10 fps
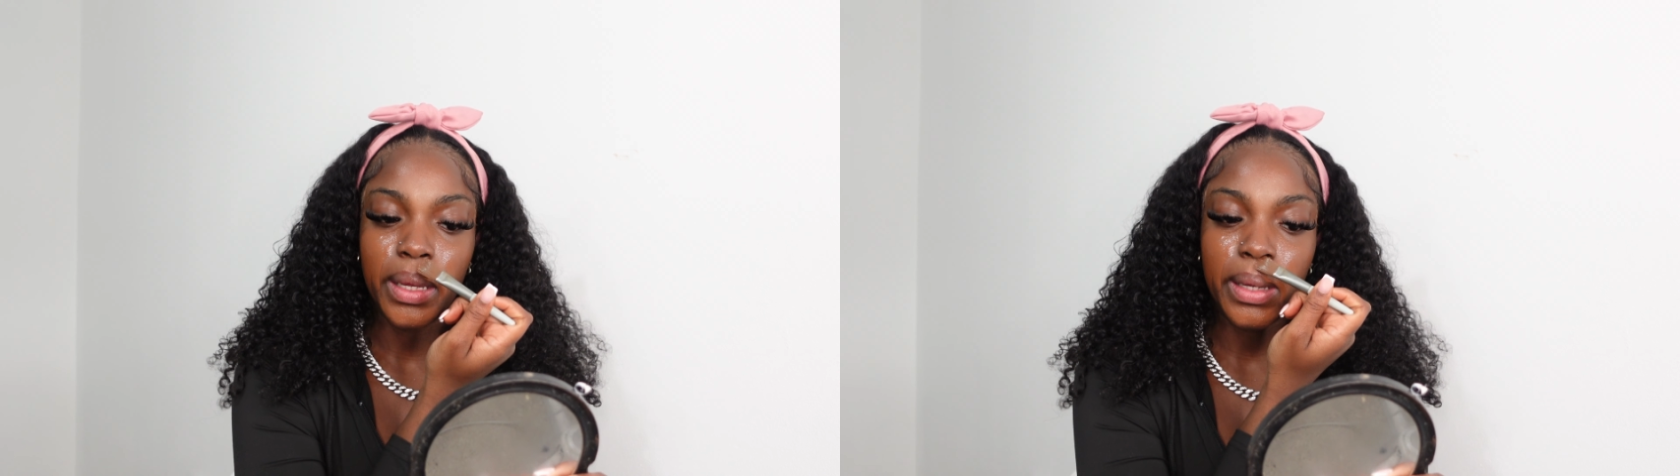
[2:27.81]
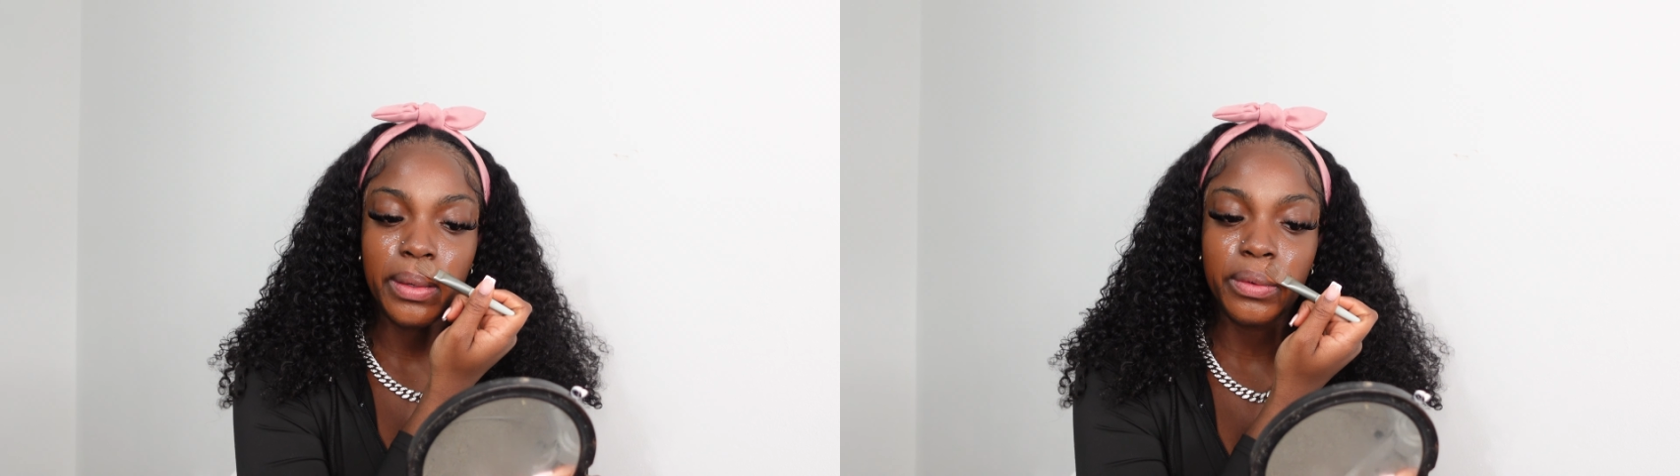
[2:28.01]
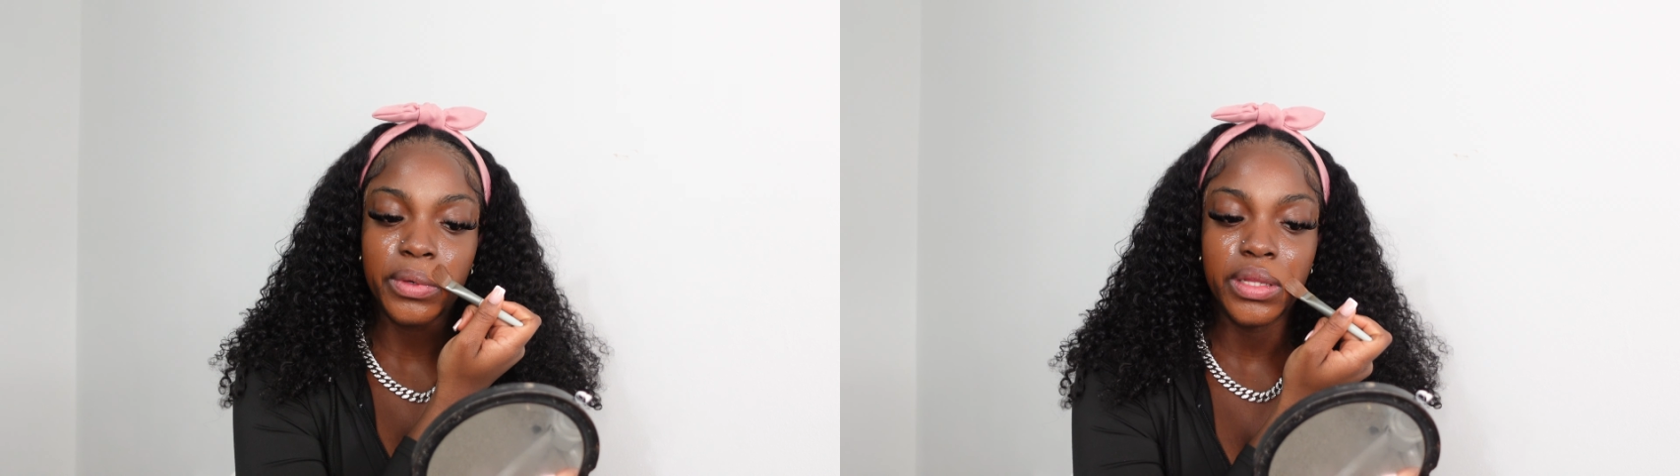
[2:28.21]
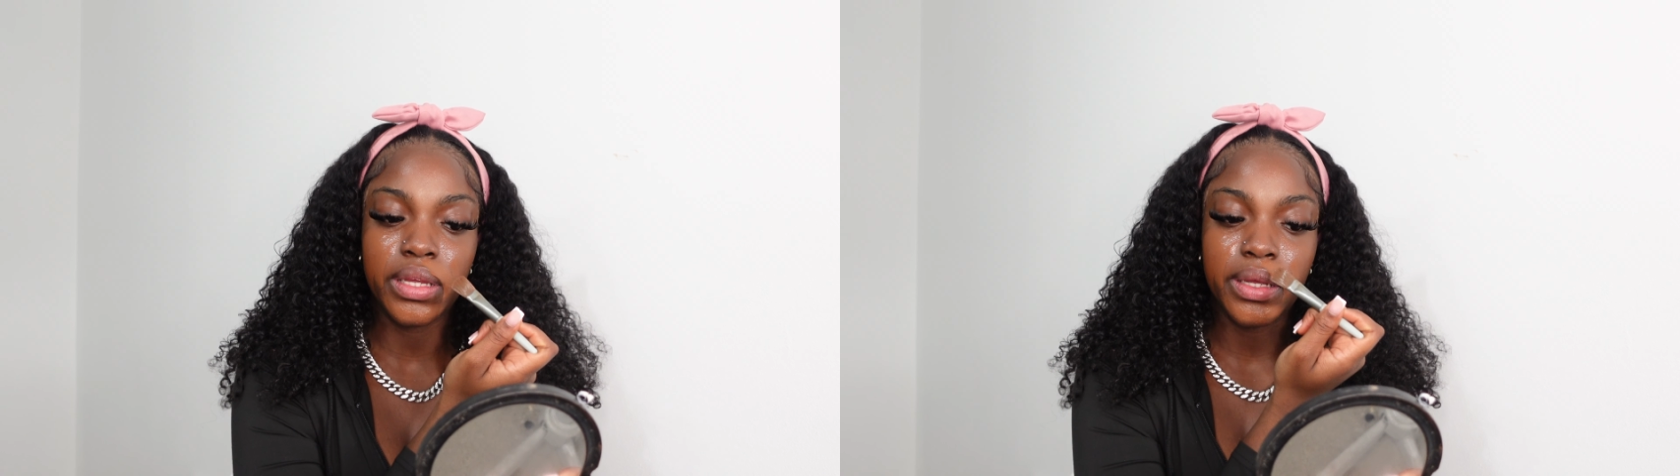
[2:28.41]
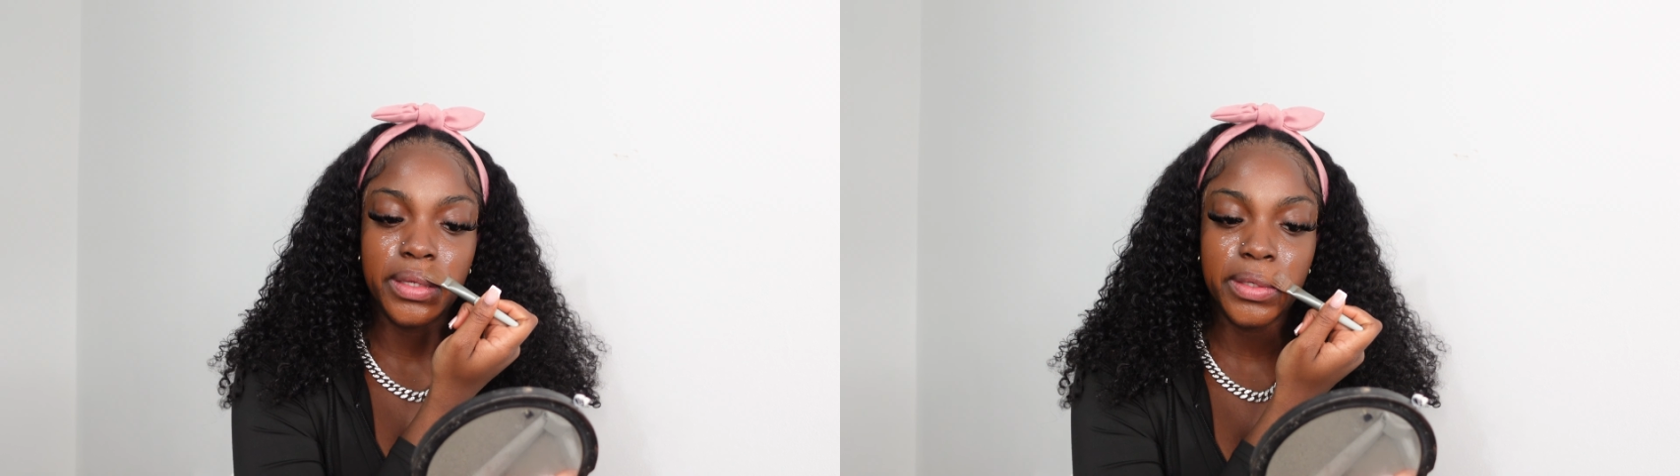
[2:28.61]
it
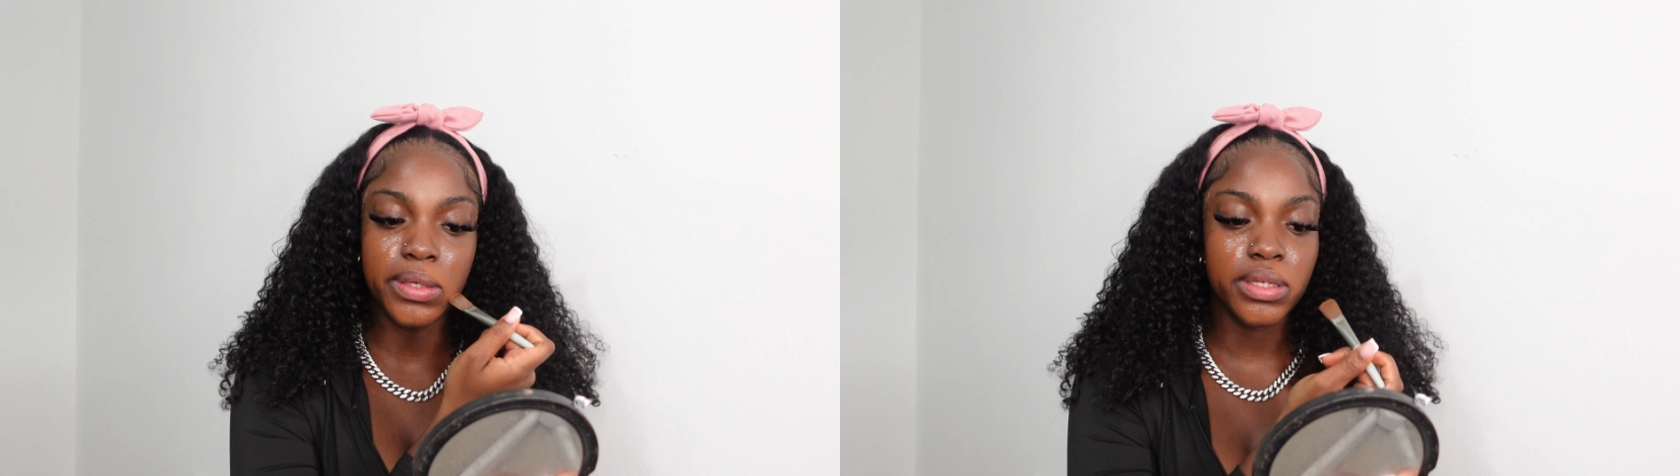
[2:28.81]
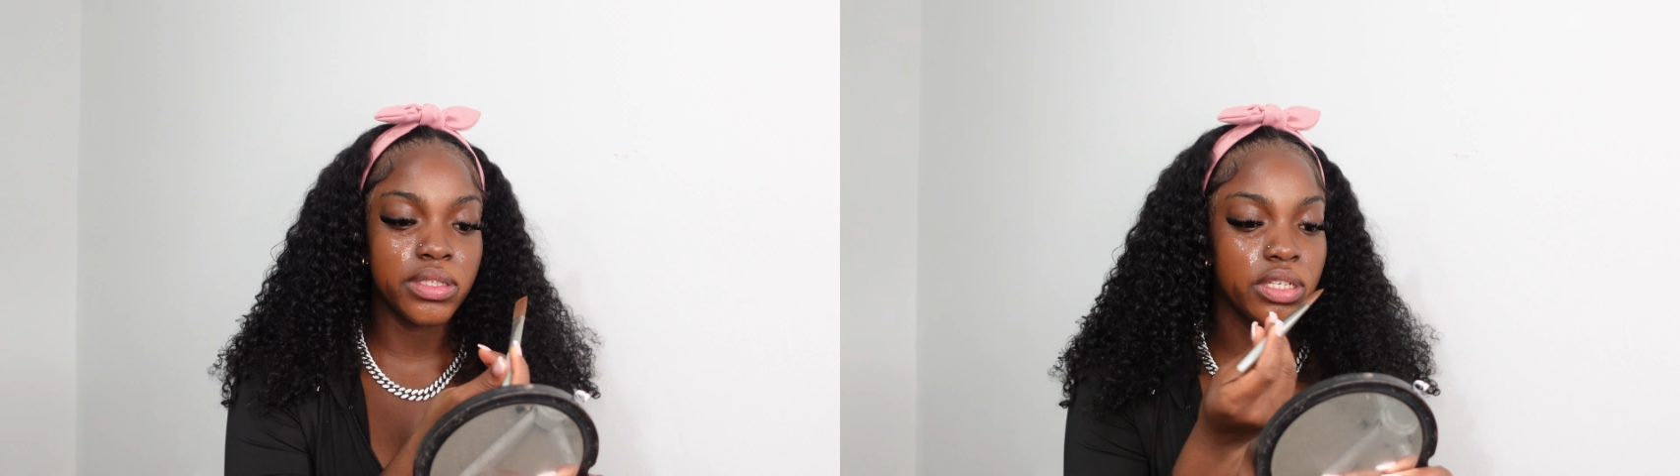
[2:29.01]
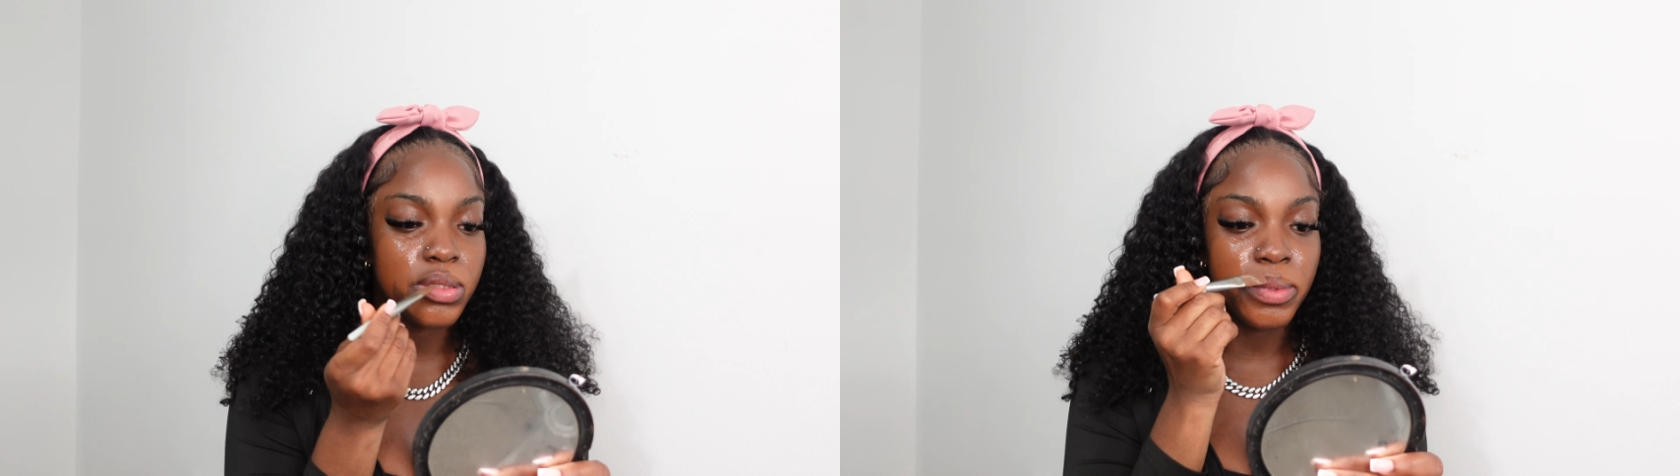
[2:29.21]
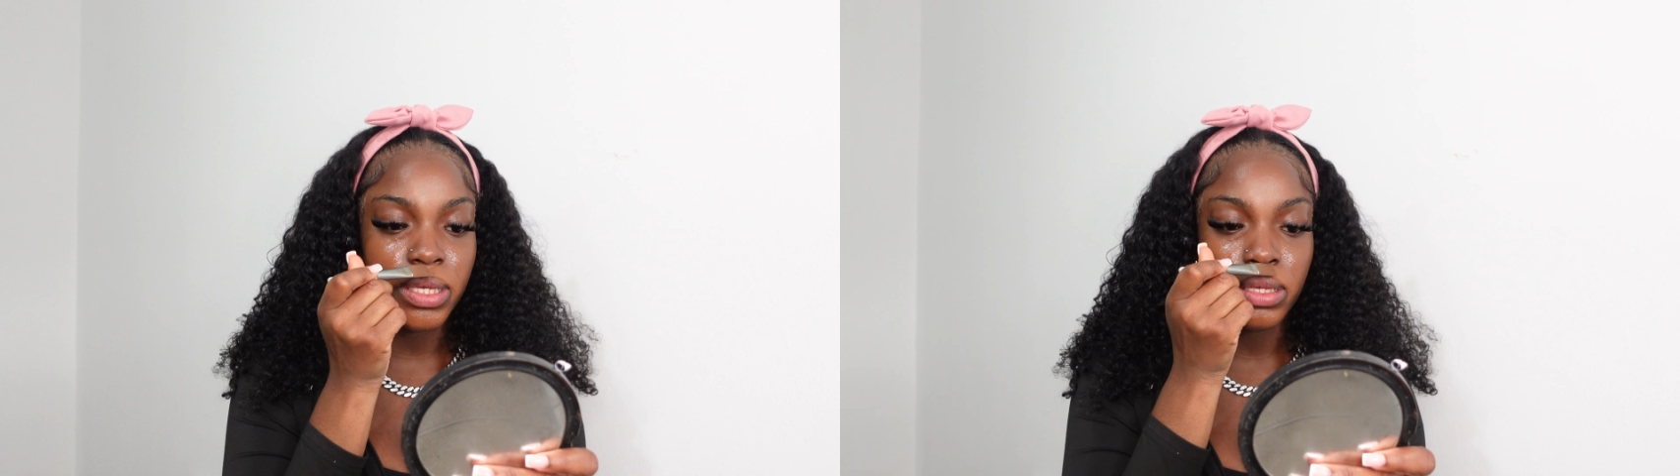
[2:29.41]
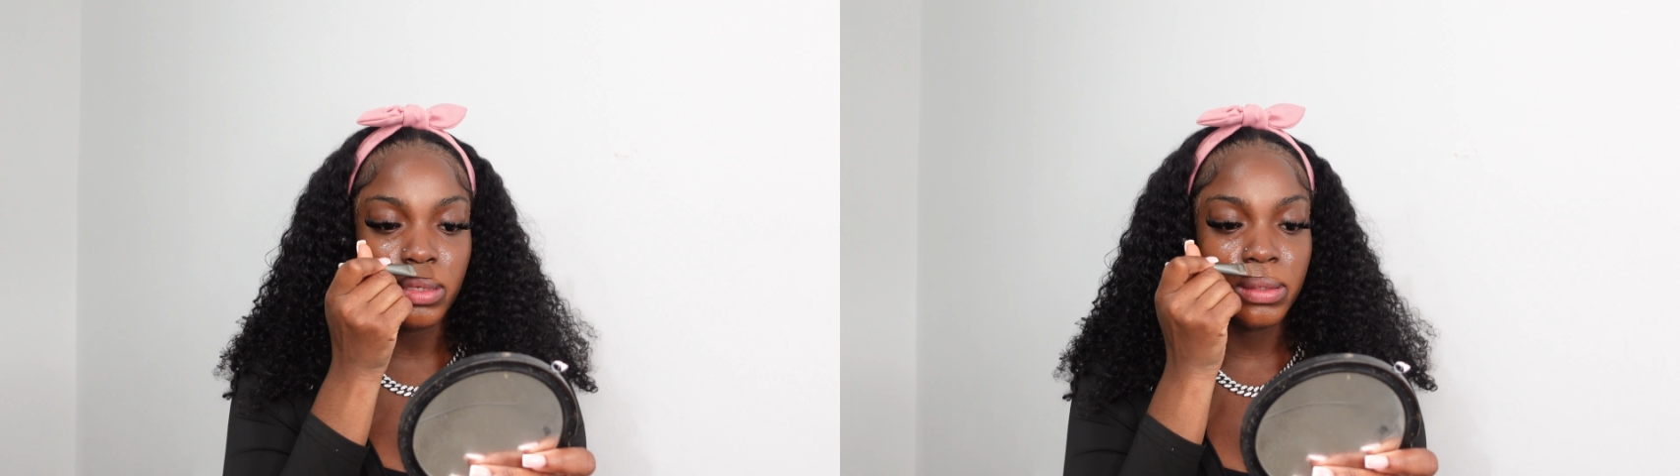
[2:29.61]
really just
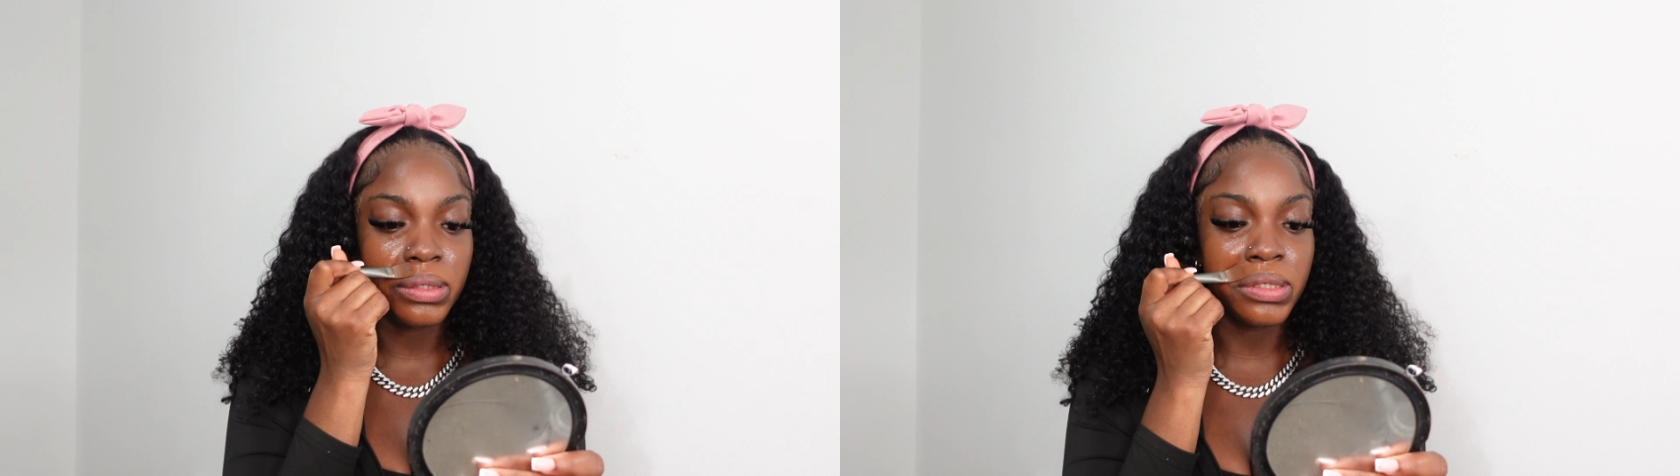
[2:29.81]
be